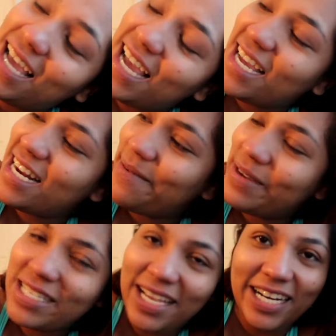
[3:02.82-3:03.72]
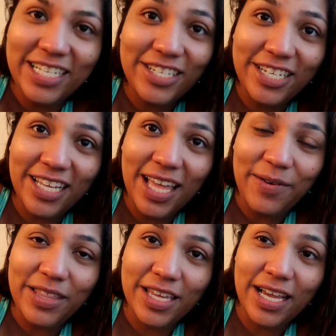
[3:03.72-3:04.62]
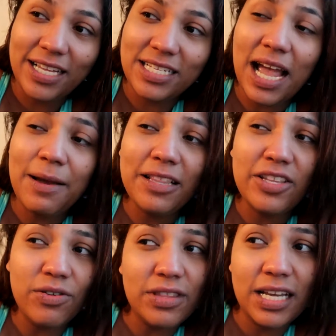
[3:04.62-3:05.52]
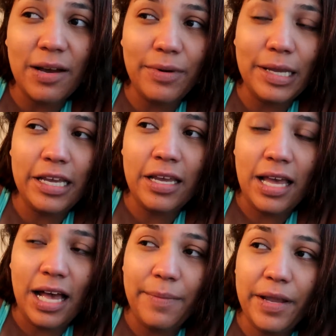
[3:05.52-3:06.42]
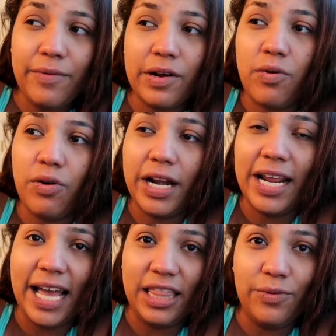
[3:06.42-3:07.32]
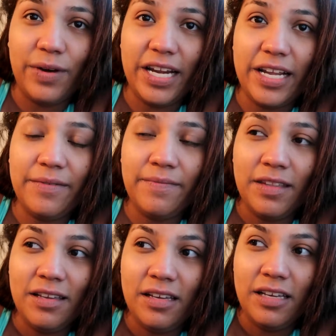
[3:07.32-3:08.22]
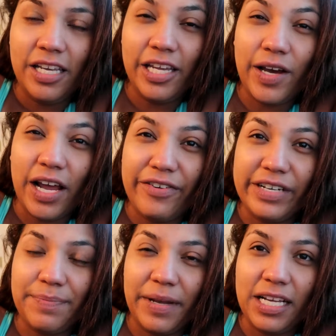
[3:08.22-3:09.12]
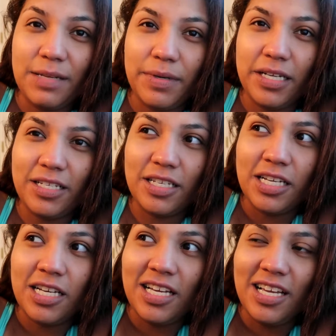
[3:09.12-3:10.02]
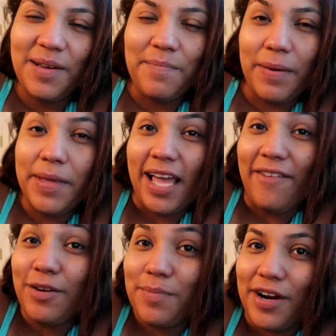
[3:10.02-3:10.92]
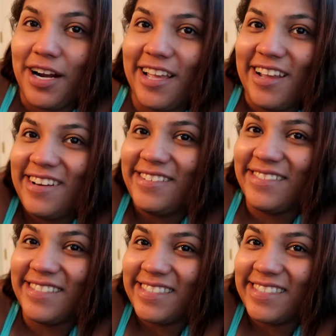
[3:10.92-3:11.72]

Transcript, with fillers: and I'm excited to share that with you guys. I don't think I'll be I'll be recording at the wedding, you know, out of respect, but maybe the after party, you know.